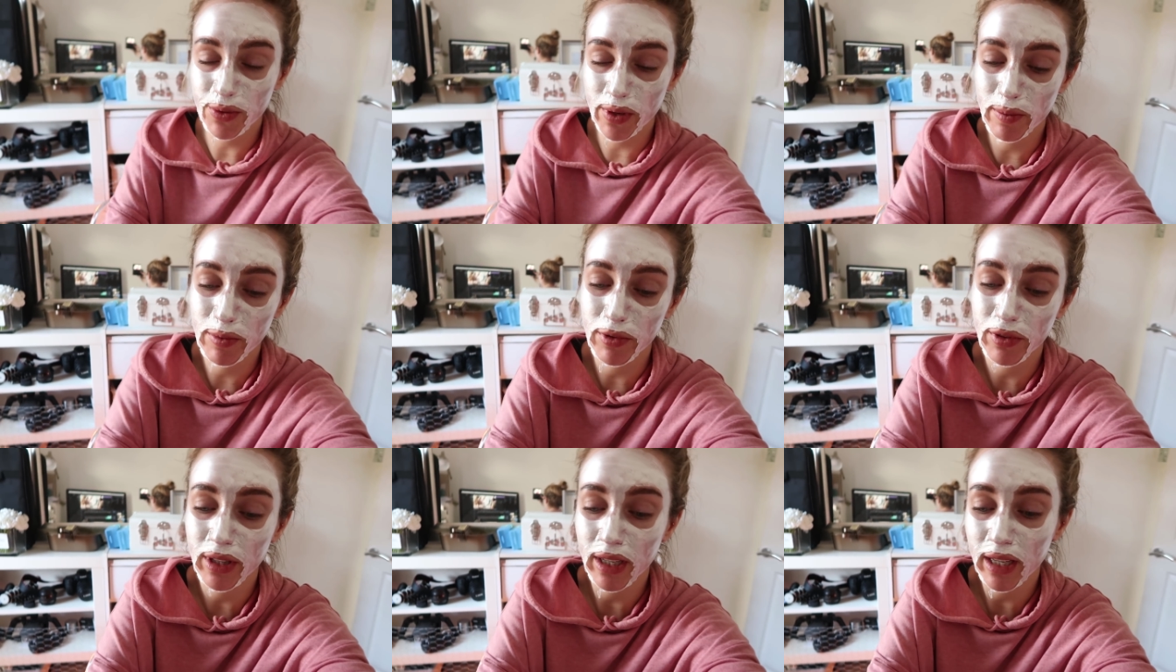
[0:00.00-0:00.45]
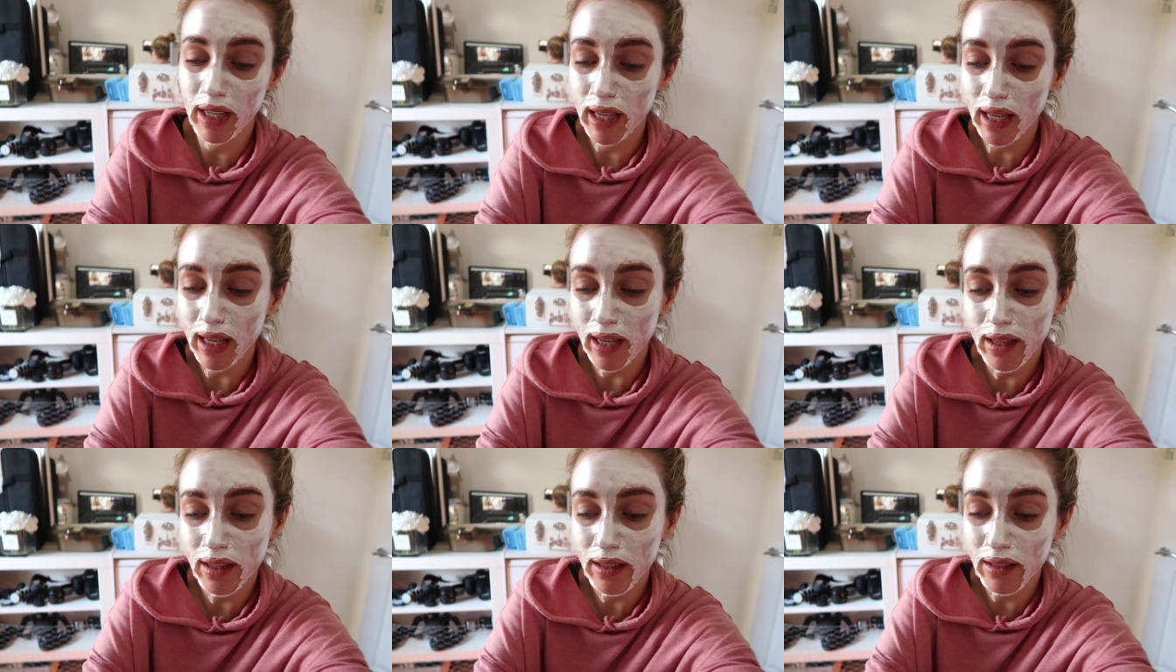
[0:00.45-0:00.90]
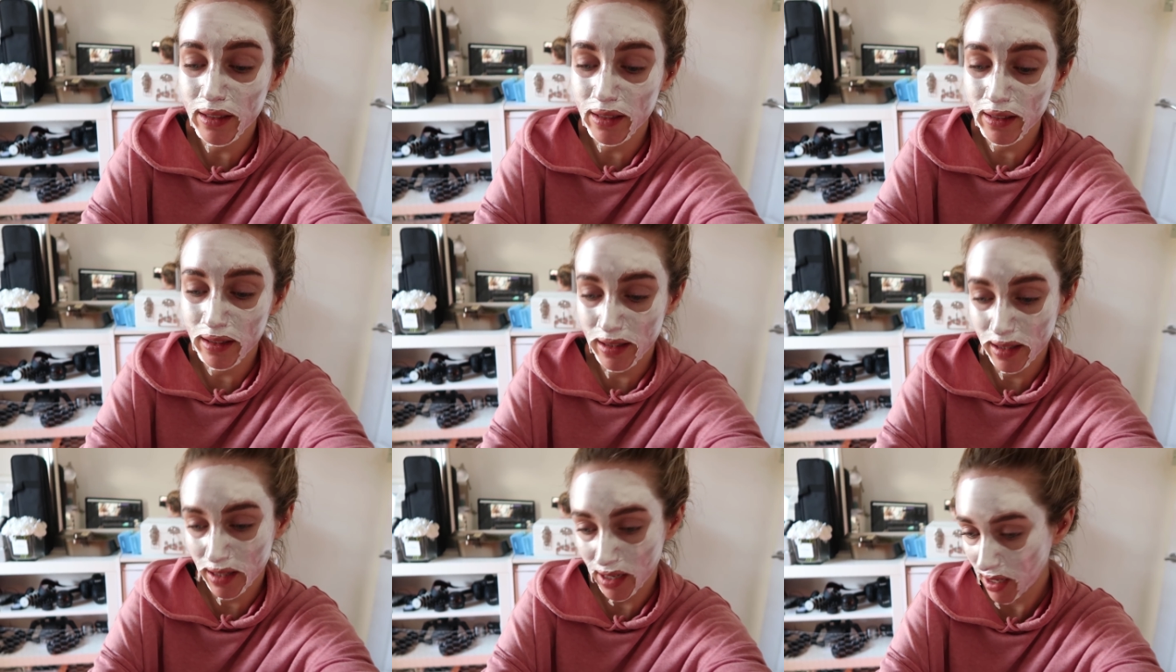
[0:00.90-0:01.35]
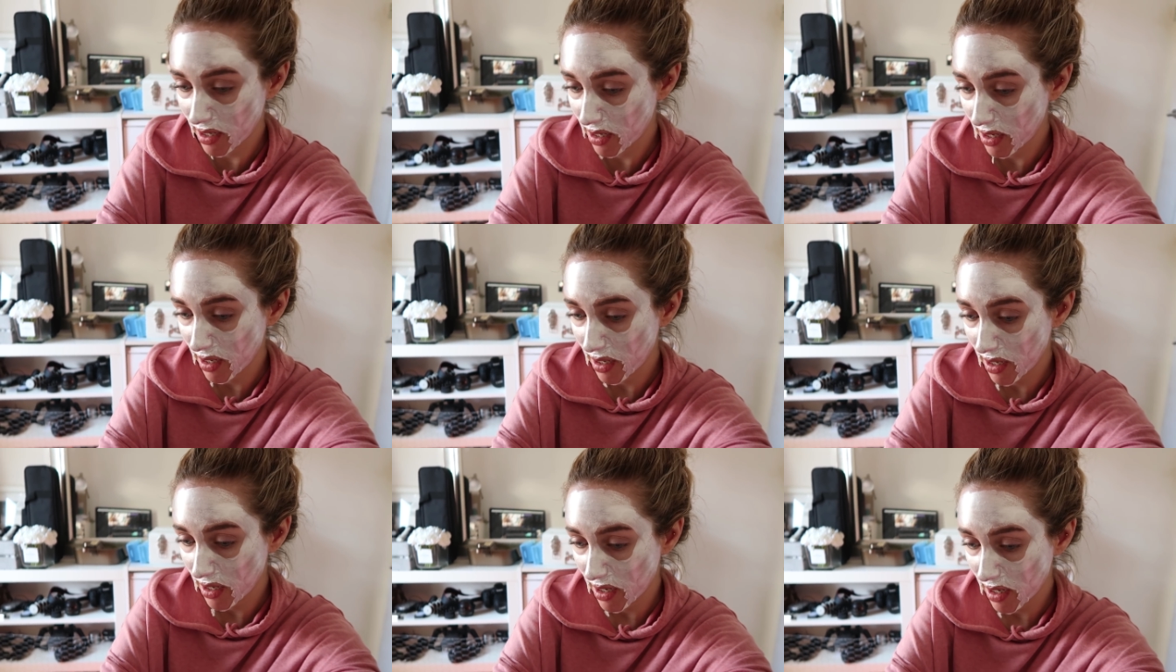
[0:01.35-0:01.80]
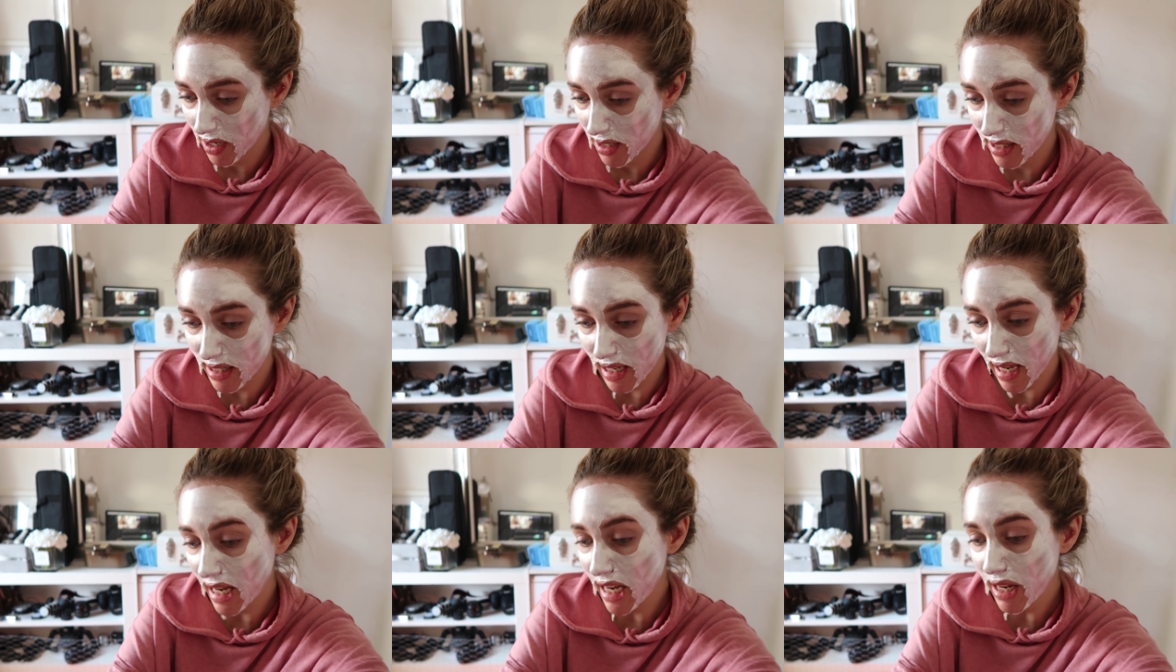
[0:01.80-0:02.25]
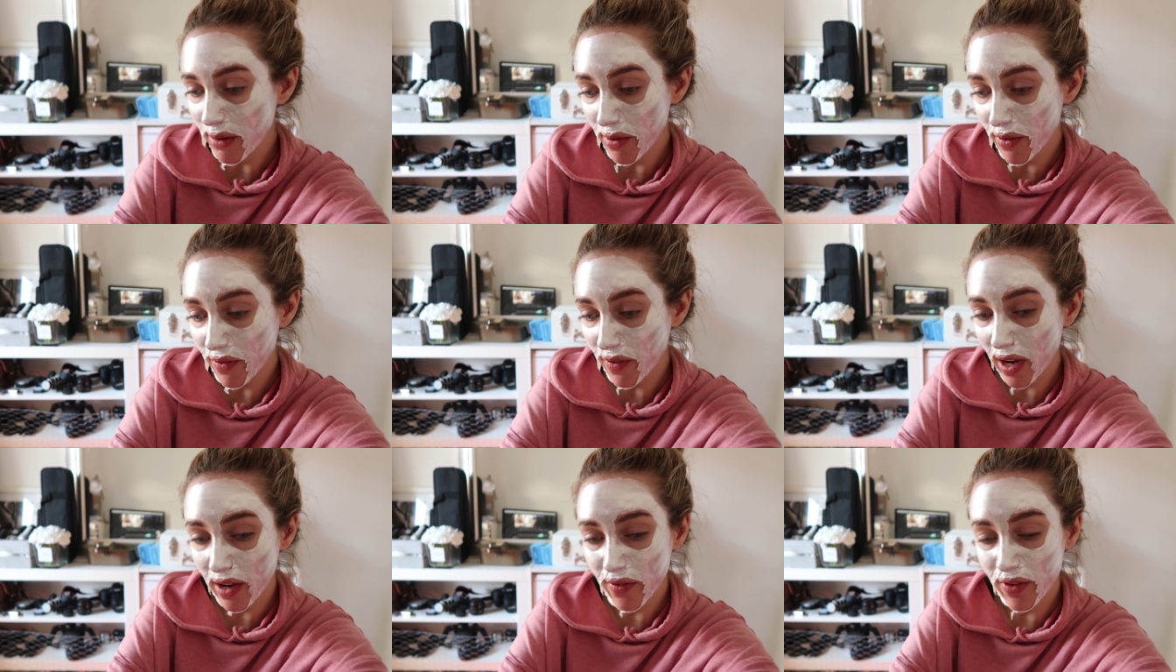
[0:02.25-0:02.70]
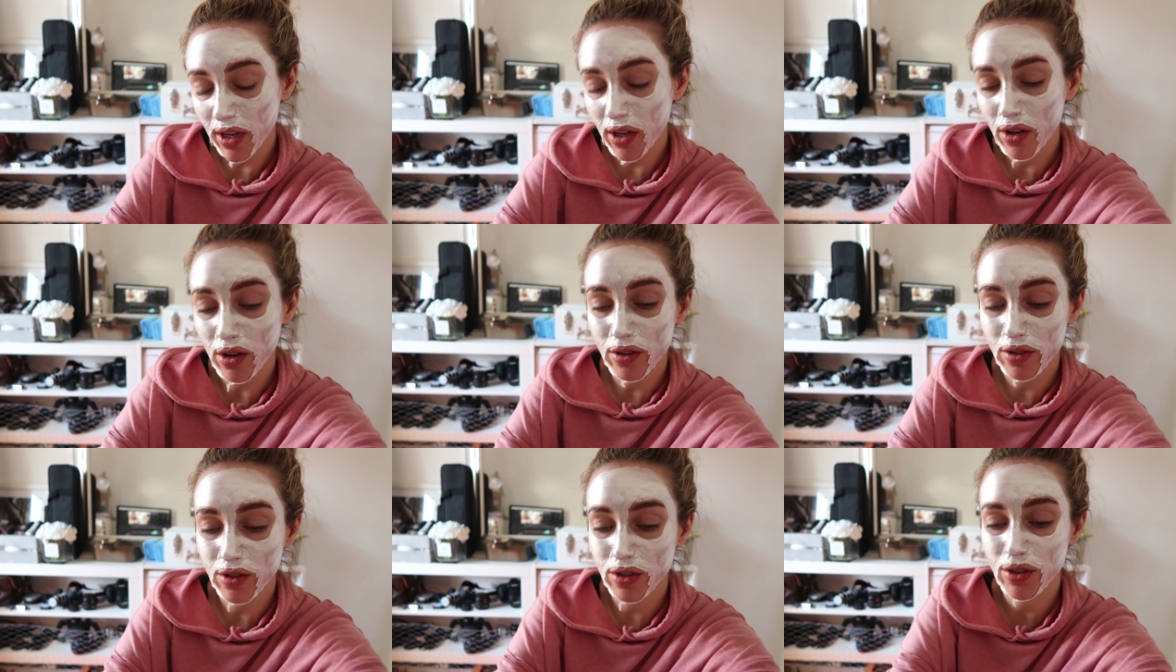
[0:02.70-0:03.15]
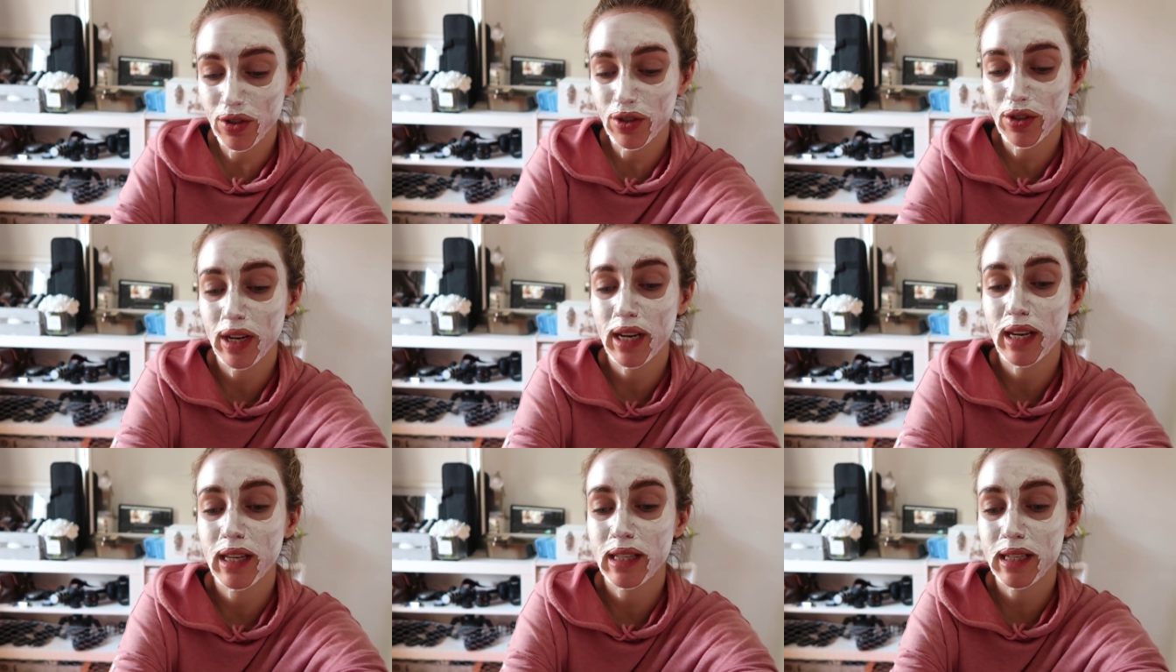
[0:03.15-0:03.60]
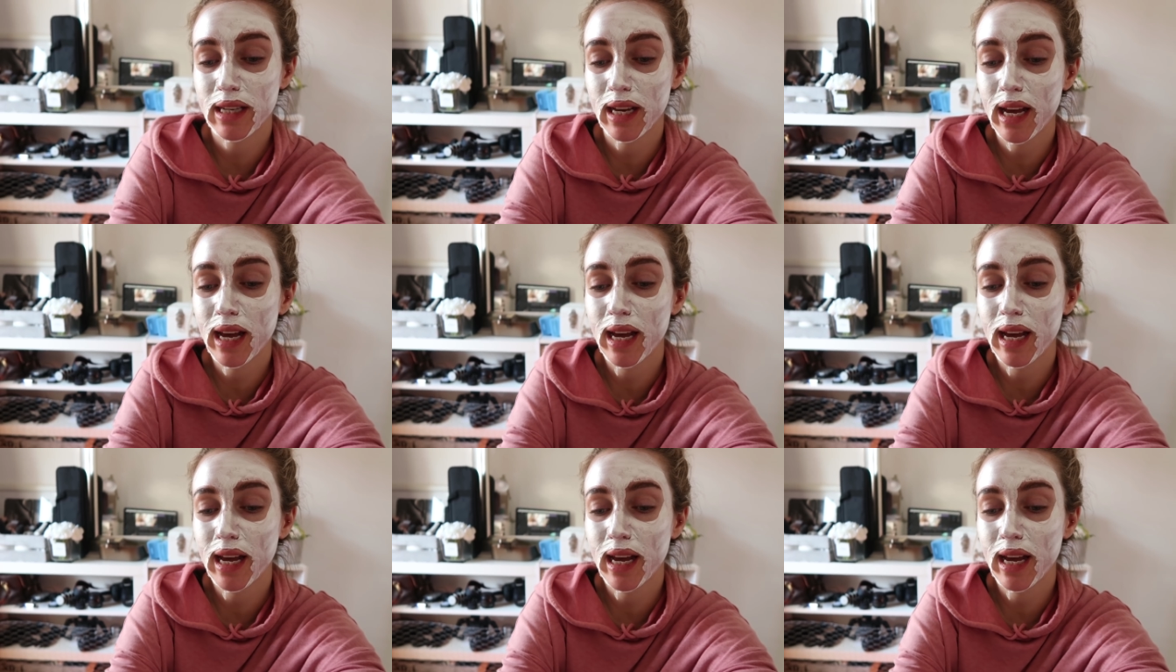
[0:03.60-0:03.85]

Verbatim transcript: So I bought the Kiehl's Daily Reviving Concentrate